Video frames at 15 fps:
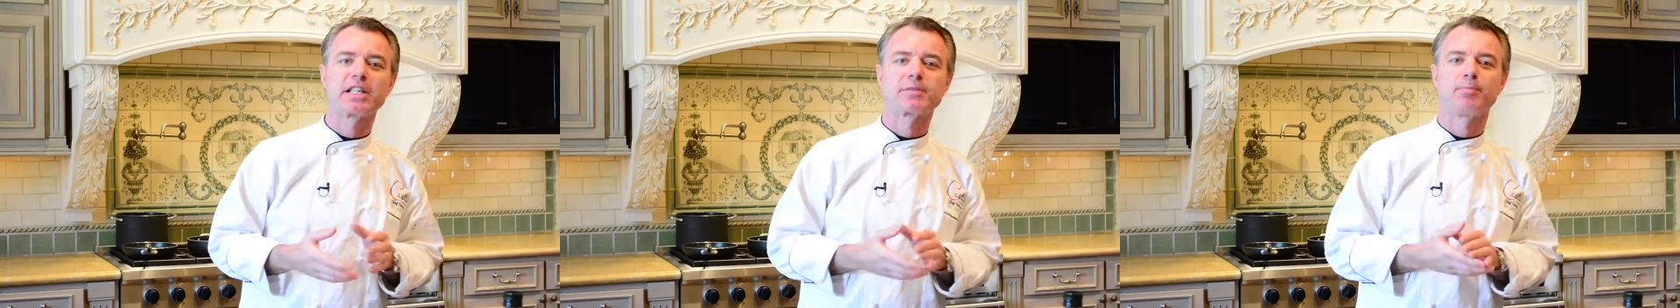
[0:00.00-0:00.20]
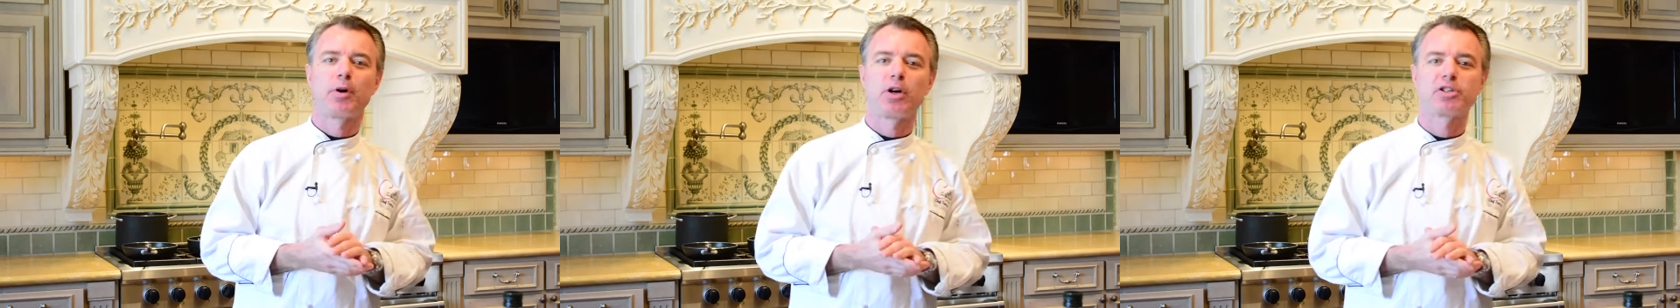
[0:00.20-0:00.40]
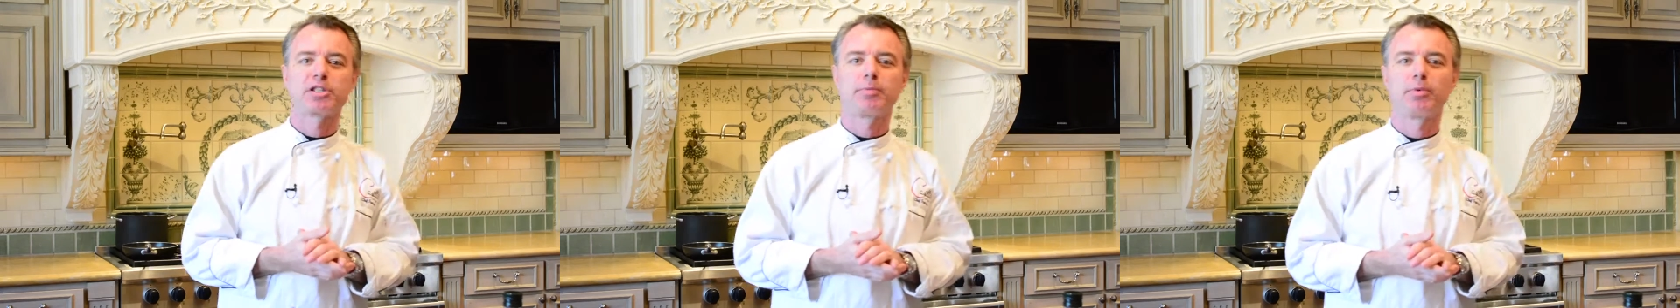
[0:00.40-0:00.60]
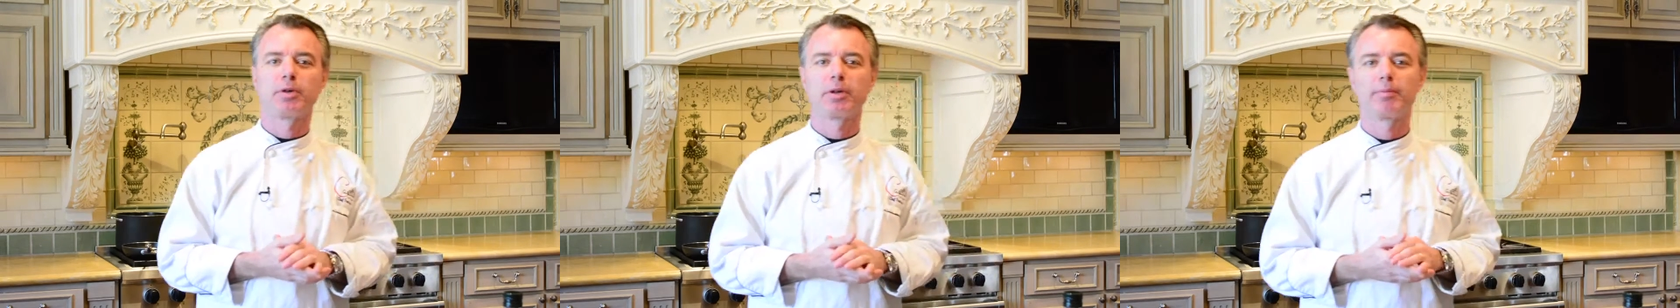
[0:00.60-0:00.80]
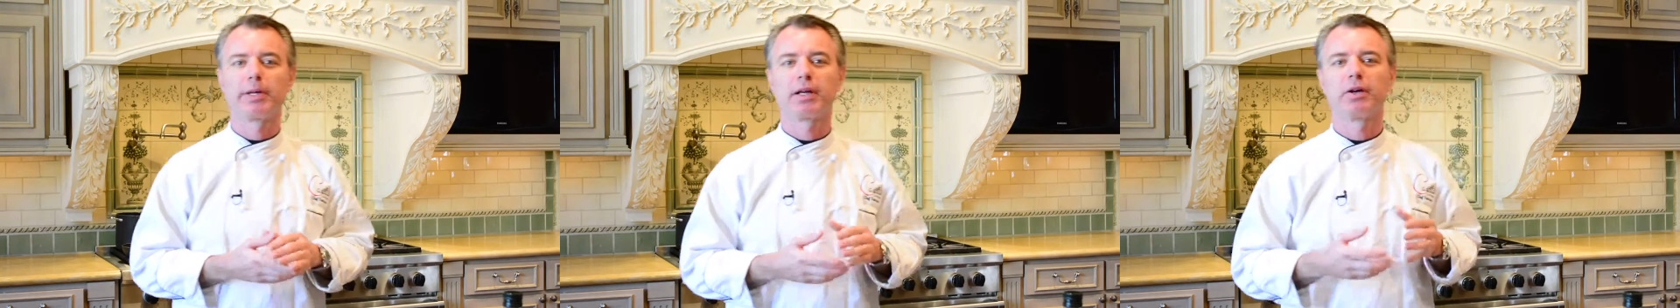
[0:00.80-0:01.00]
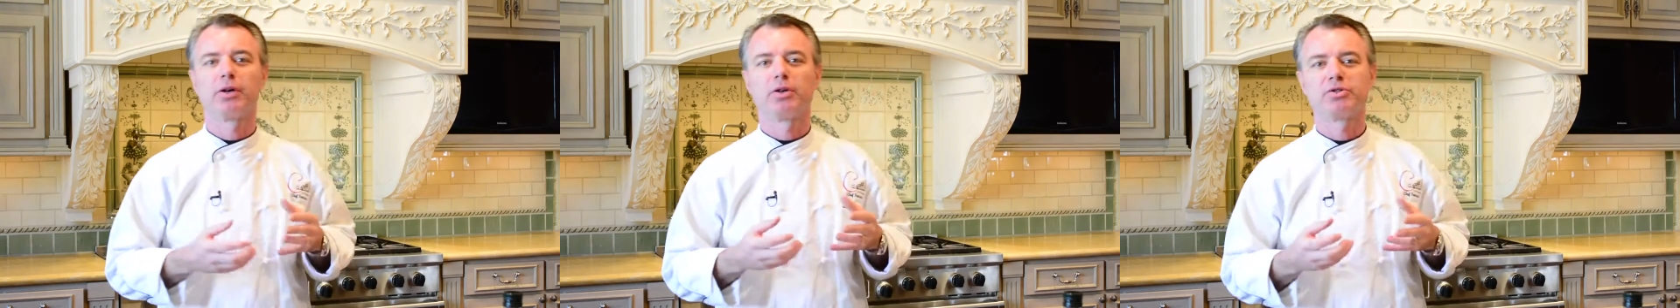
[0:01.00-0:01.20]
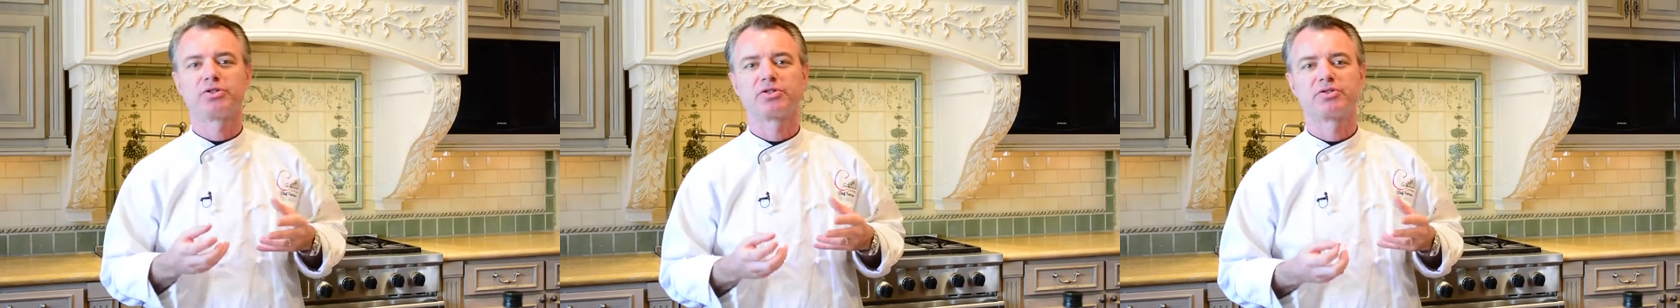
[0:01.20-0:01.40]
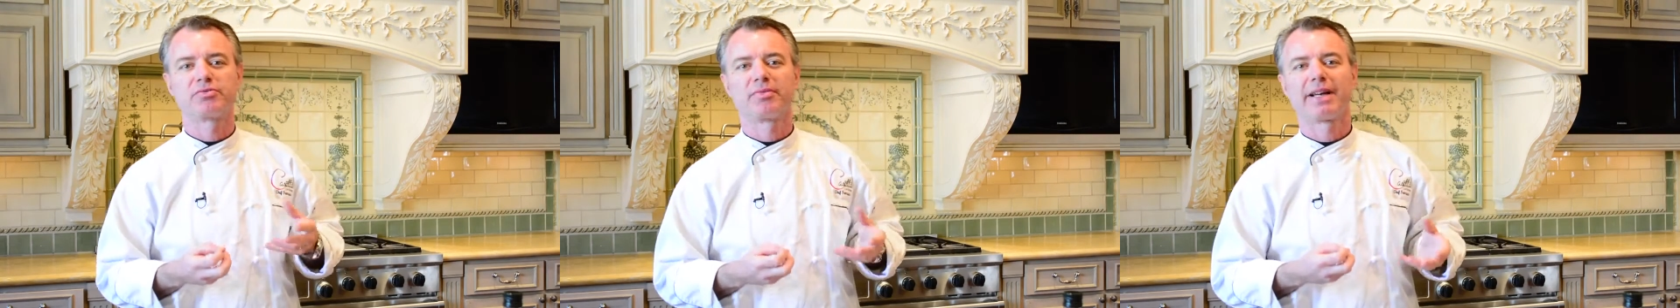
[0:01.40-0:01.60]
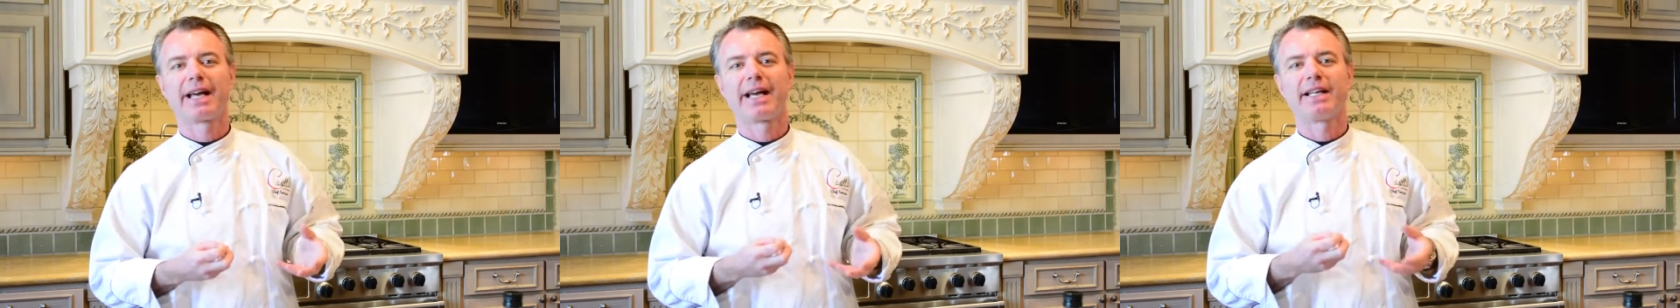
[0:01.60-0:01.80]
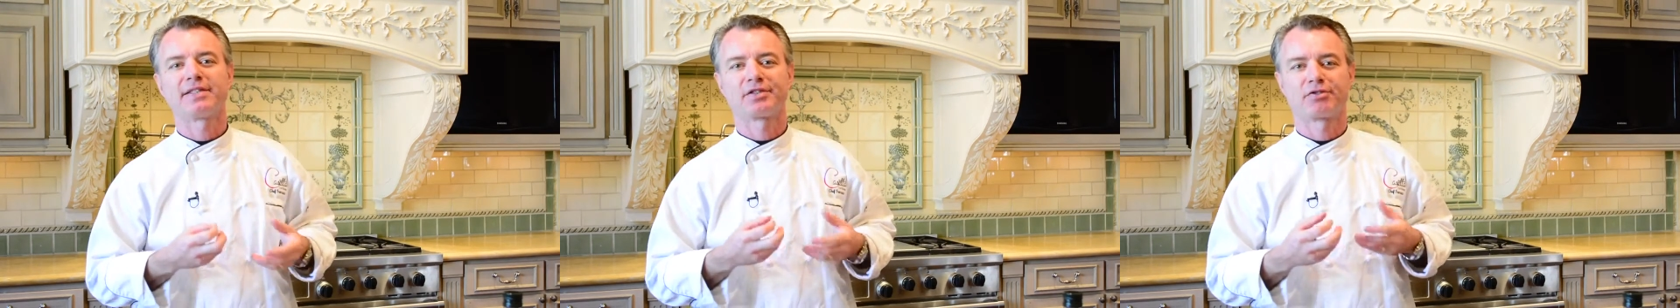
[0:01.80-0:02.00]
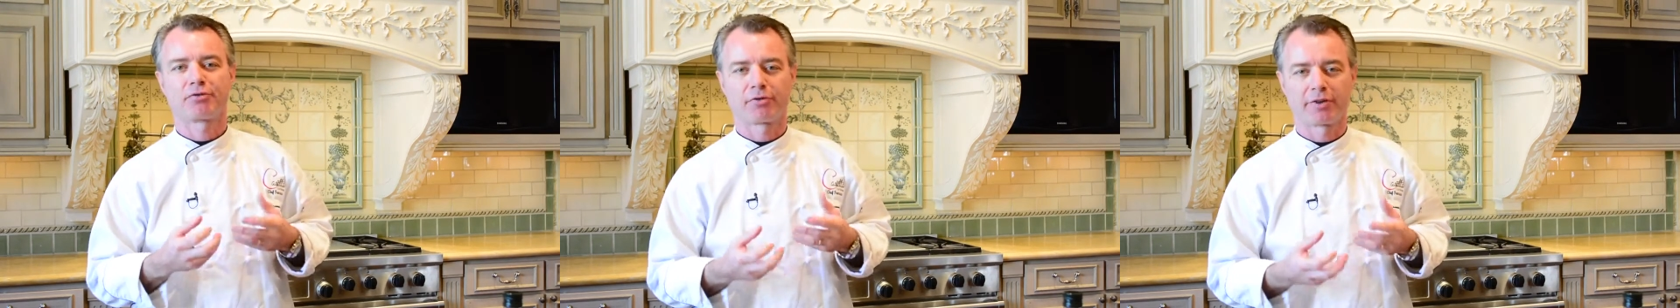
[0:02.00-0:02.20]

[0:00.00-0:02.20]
as possible because it's